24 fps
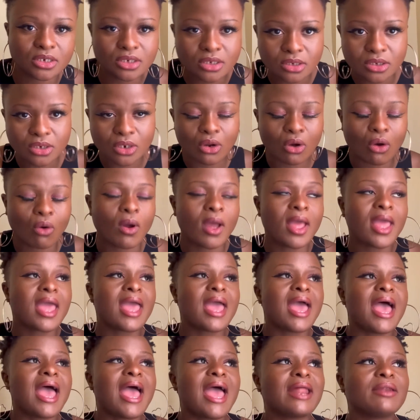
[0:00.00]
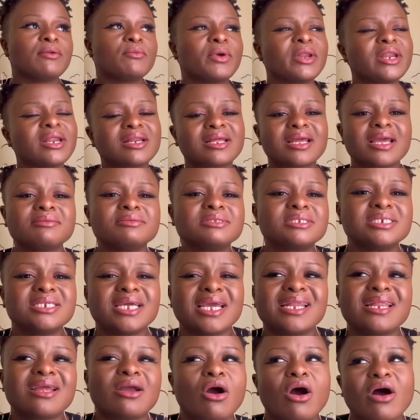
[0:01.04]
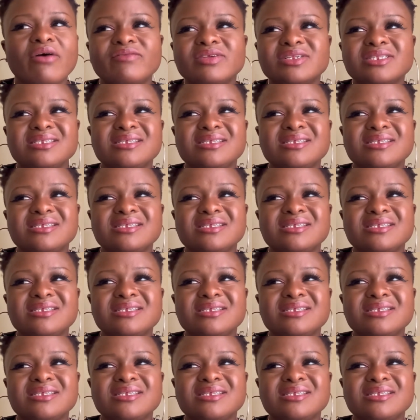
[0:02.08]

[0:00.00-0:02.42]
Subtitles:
you know. And when it came to dating, when